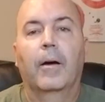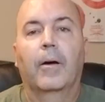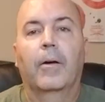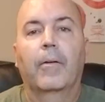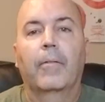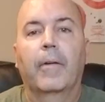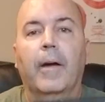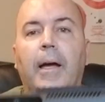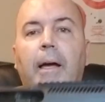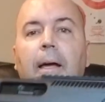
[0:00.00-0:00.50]

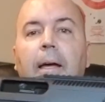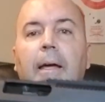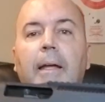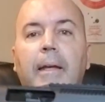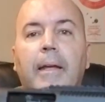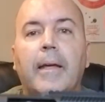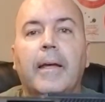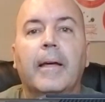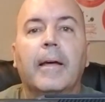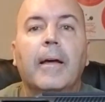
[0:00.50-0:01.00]
All right,
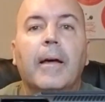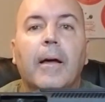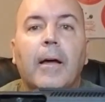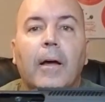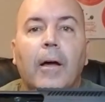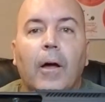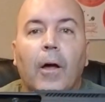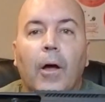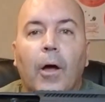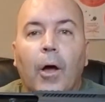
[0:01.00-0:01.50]

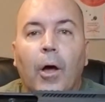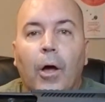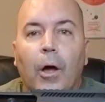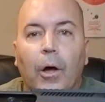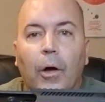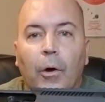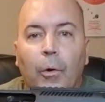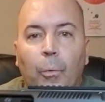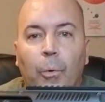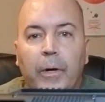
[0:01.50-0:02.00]

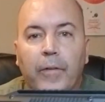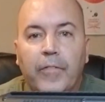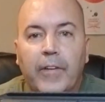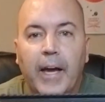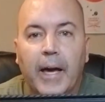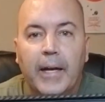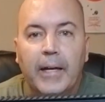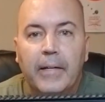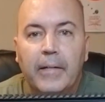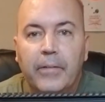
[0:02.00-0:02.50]
we've
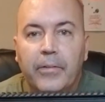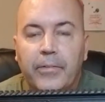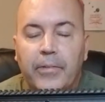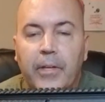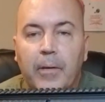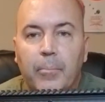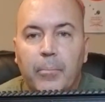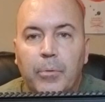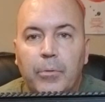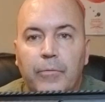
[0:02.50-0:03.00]
got it
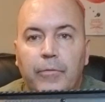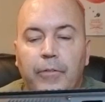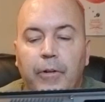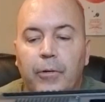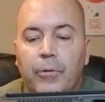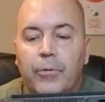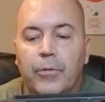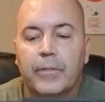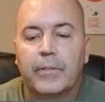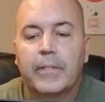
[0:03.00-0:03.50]
assembled,
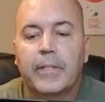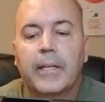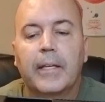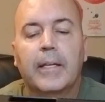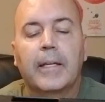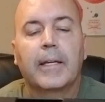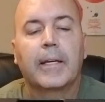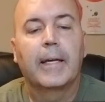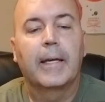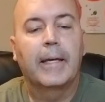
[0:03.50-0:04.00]
folks,
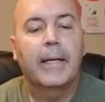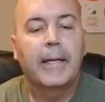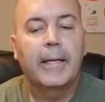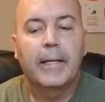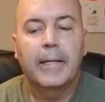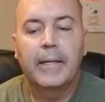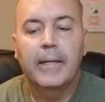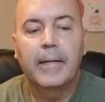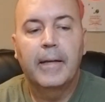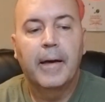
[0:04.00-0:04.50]

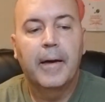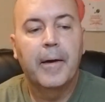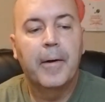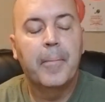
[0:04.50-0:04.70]
and